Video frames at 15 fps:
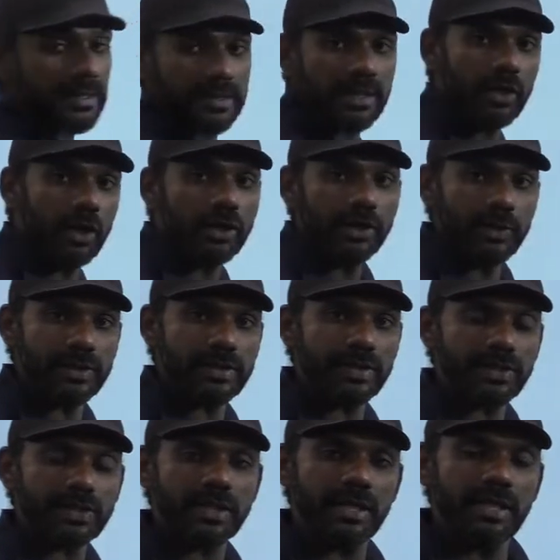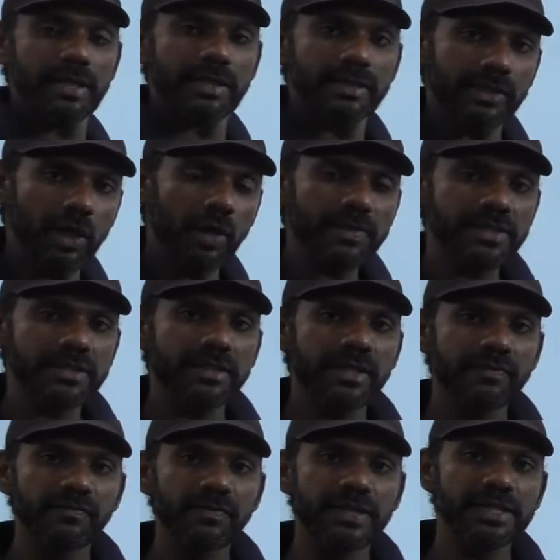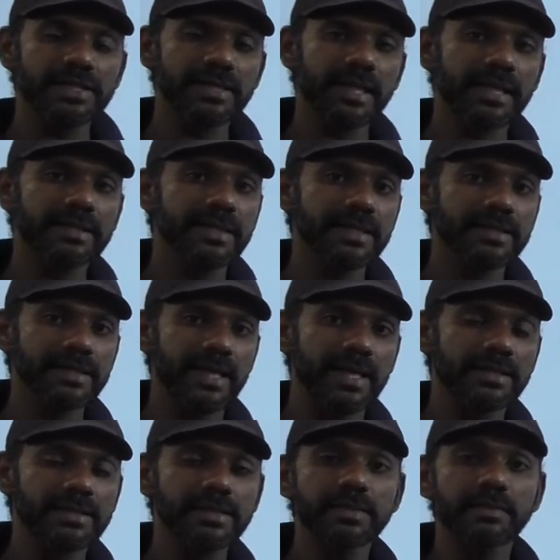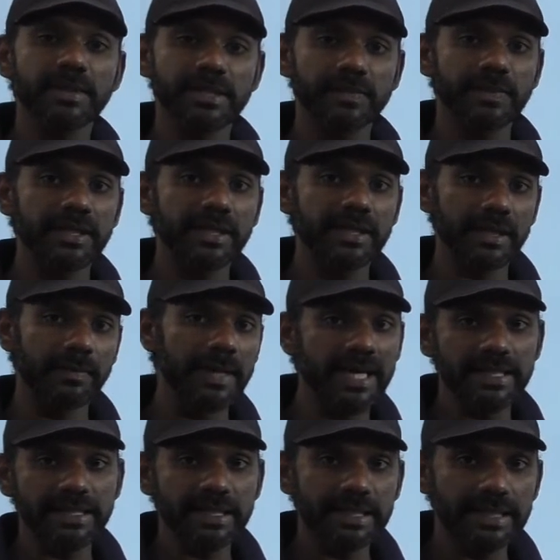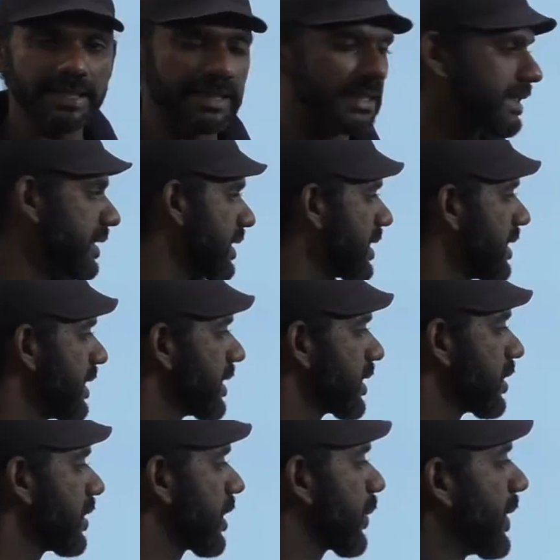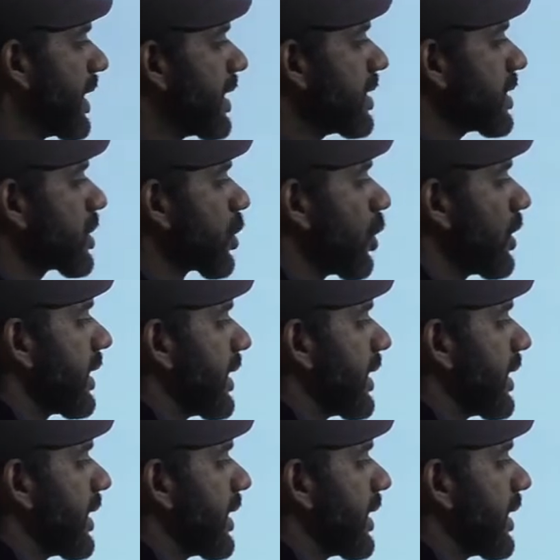is a wrong usage. The option that we select as the answer must be grammatically correct. So the queen told